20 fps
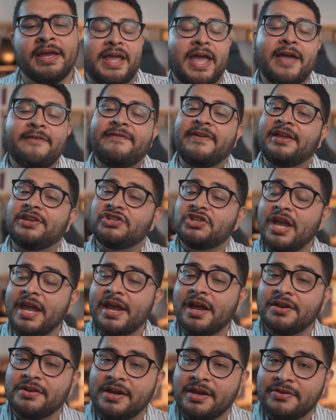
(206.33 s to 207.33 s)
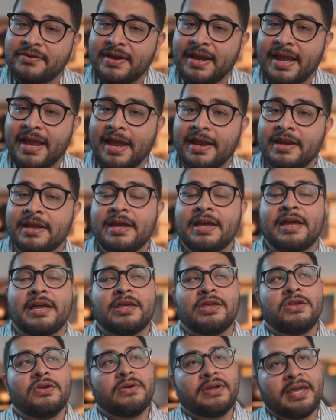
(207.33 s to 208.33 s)
FHA, on the other hand,
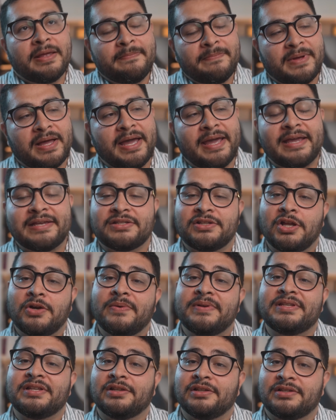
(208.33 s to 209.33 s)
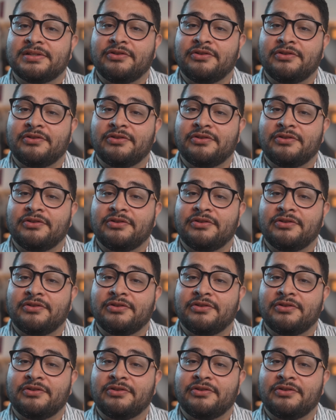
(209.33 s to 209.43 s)
you can buy as low as a